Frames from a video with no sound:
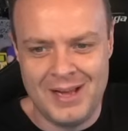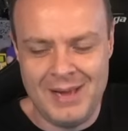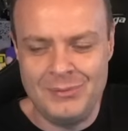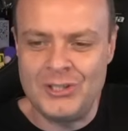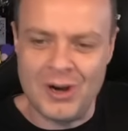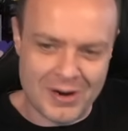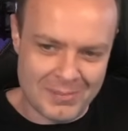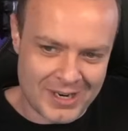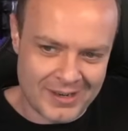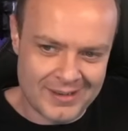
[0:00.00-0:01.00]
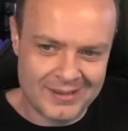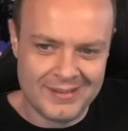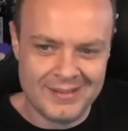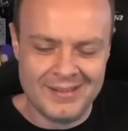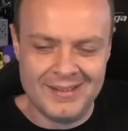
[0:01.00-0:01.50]
I'm sorry, Mike.
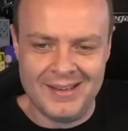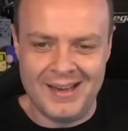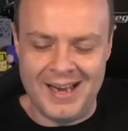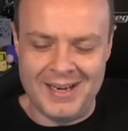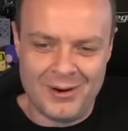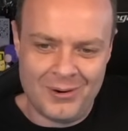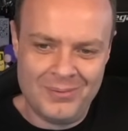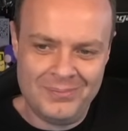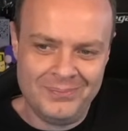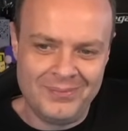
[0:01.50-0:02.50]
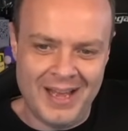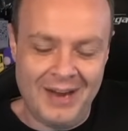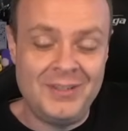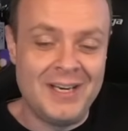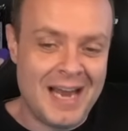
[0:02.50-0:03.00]
I know,
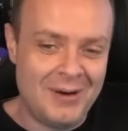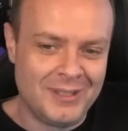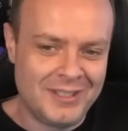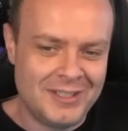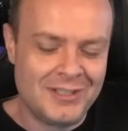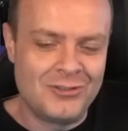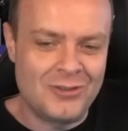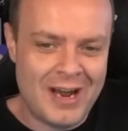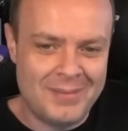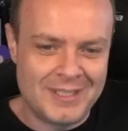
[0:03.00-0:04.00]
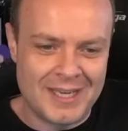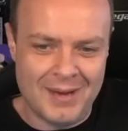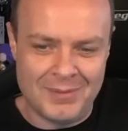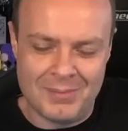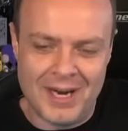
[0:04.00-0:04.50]
after now listening to Drama
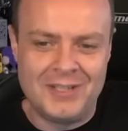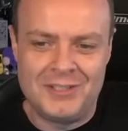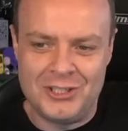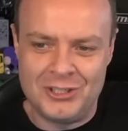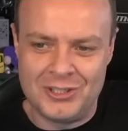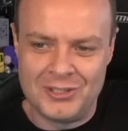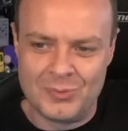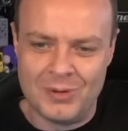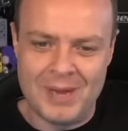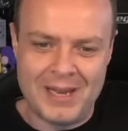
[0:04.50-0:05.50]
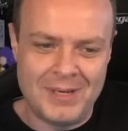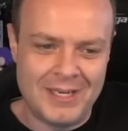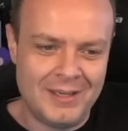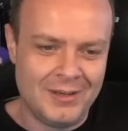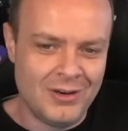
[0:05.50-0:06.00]
Time, that my decisions were
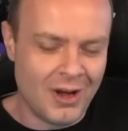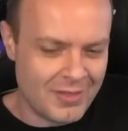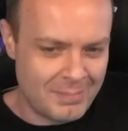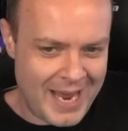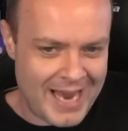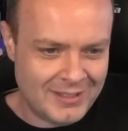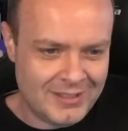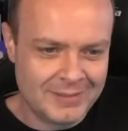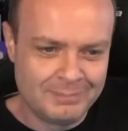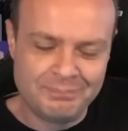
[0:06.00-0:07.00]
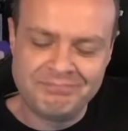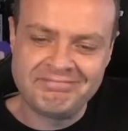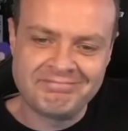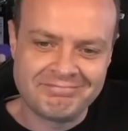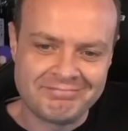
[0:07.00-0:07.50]
maybe not the best.
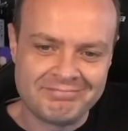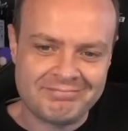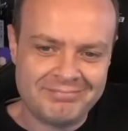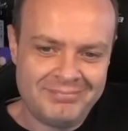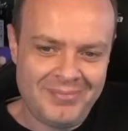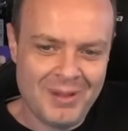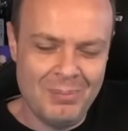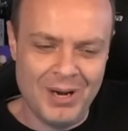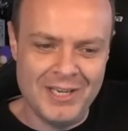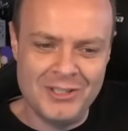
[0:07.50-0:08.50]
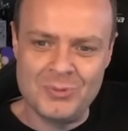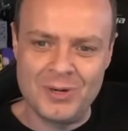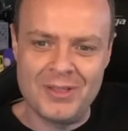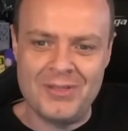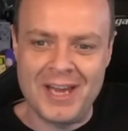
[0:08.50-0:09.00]
But I just
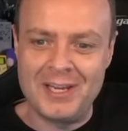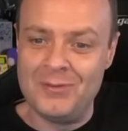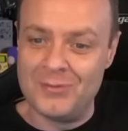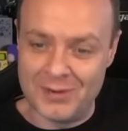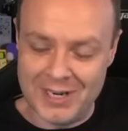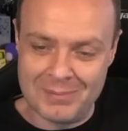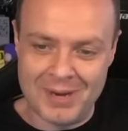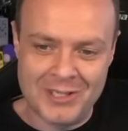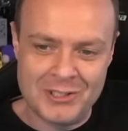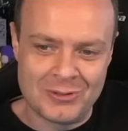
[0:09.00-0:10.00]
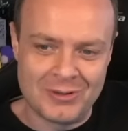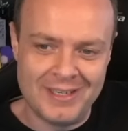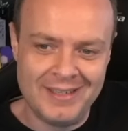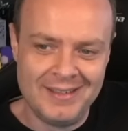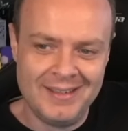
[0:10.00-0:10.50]
want to thank you for reading my story.